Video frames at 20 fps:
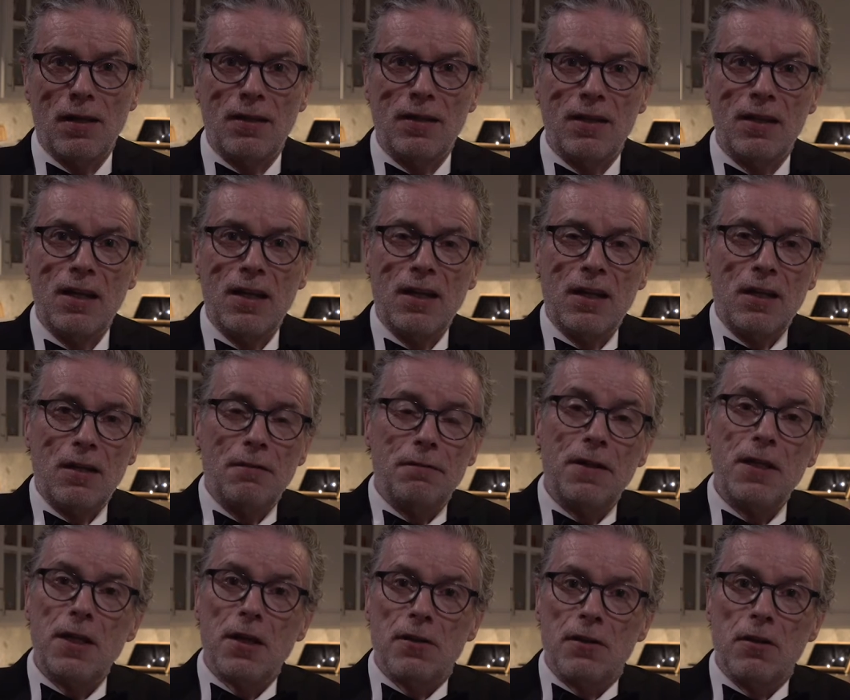the
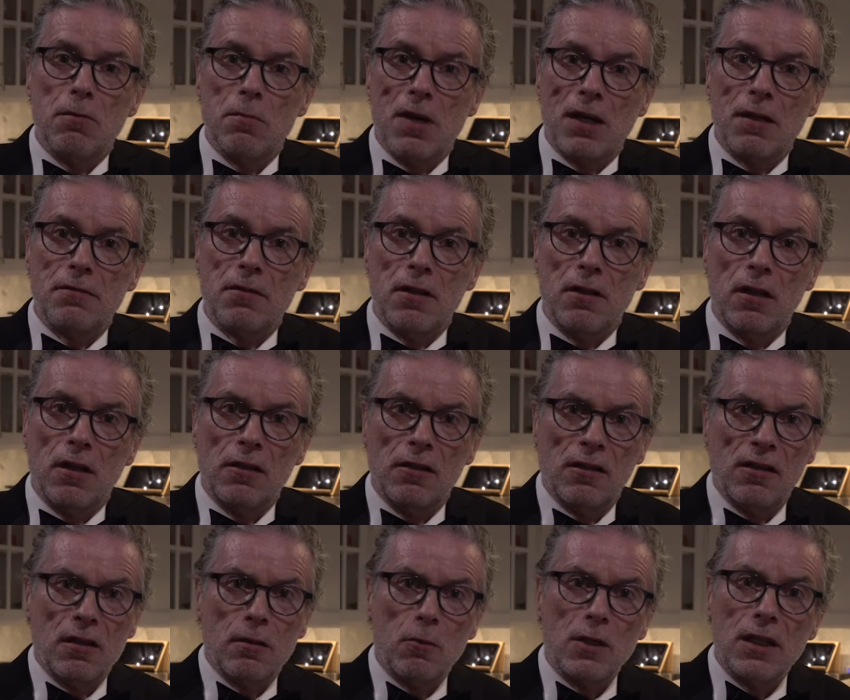video you might have seen earlier
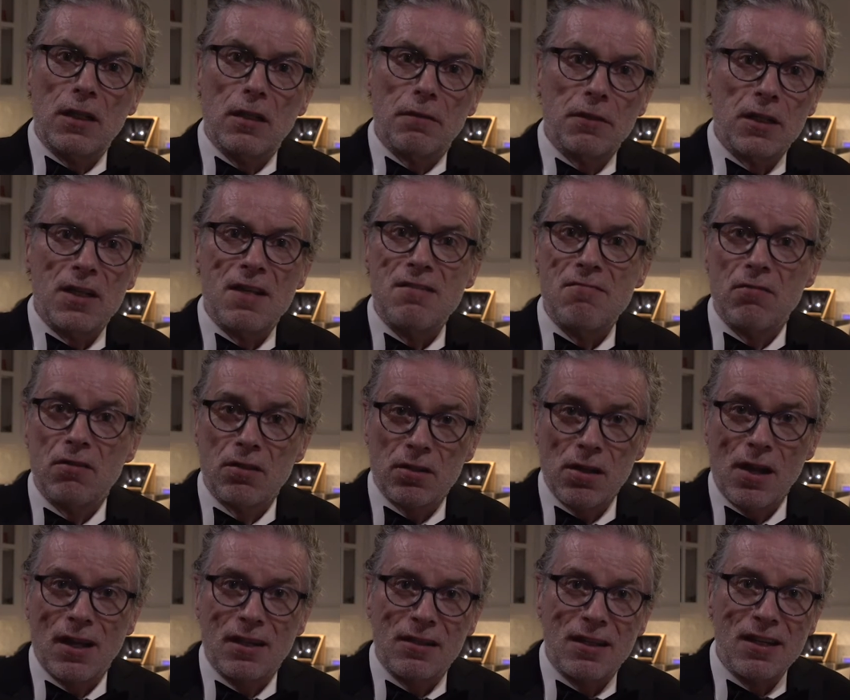in the week of a
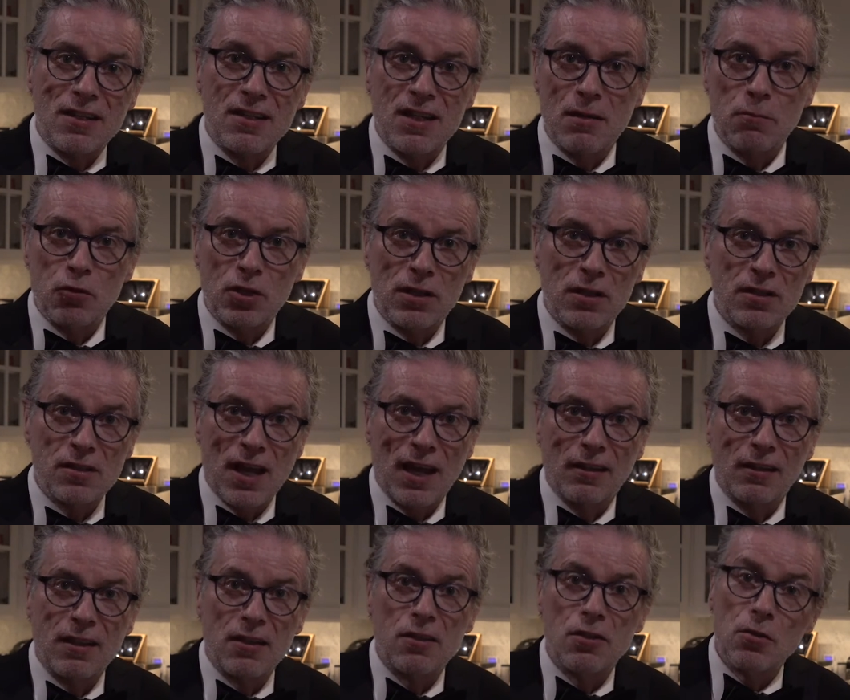slightly tipsy
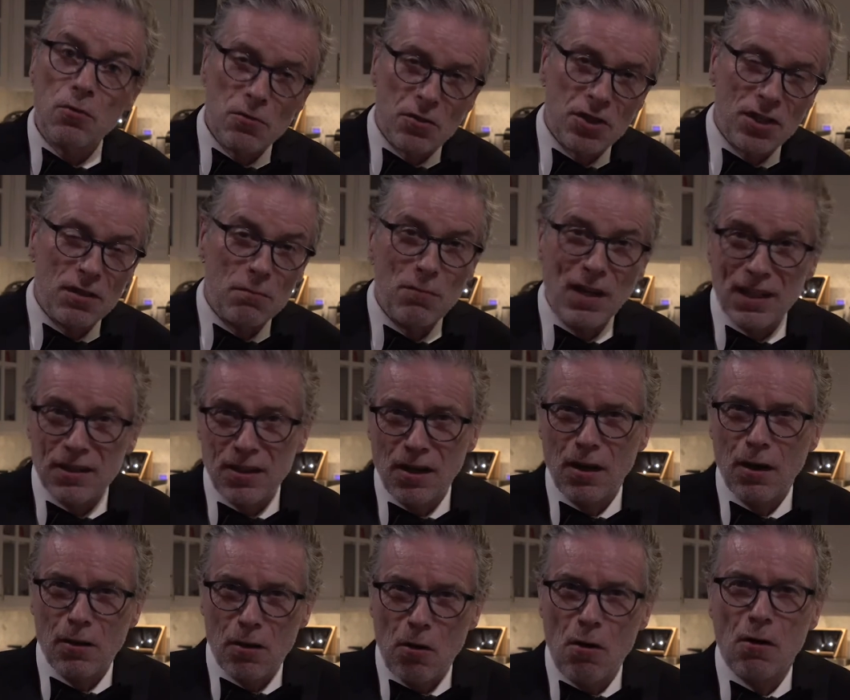Stanley Tucci mixing
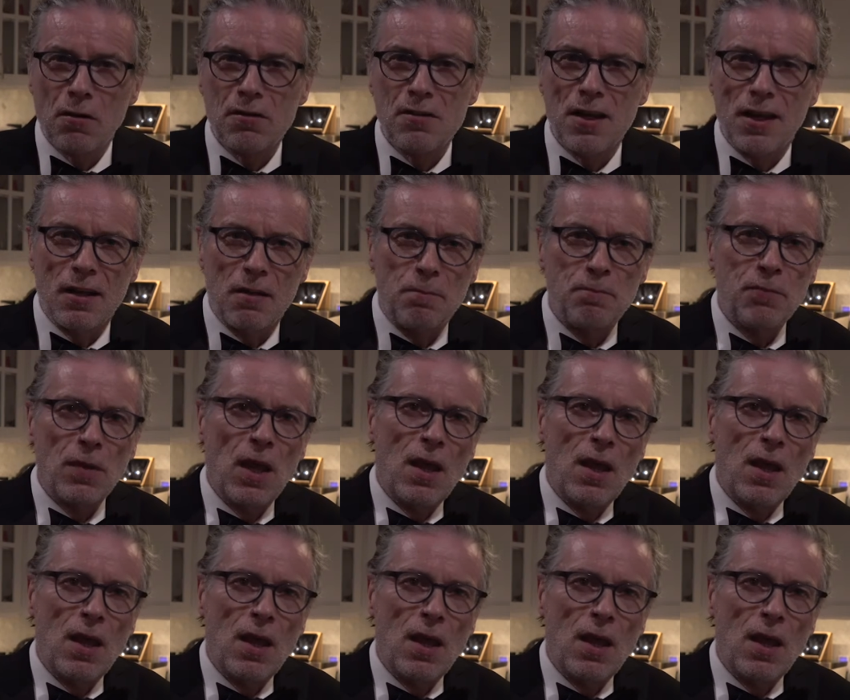a cocktail.